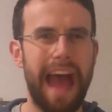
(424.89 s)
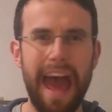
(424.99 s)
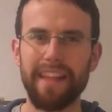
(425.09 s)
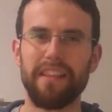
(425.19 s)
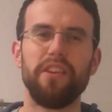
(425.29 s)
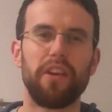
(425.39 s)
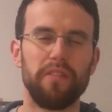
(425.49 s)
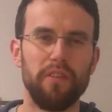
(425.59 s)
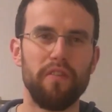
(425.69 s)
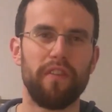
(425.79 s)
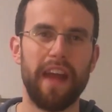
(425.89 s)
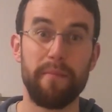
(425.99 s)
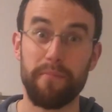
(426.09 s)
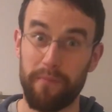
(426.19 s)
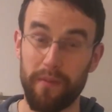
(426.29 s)
Anything you can do for
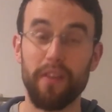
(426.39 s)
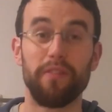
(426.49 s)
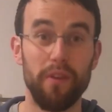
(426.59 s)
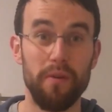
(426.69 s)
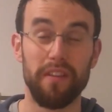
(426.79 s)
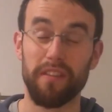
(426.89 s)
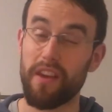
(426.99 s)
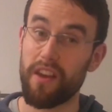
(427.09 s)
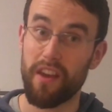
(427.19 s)
them, do it.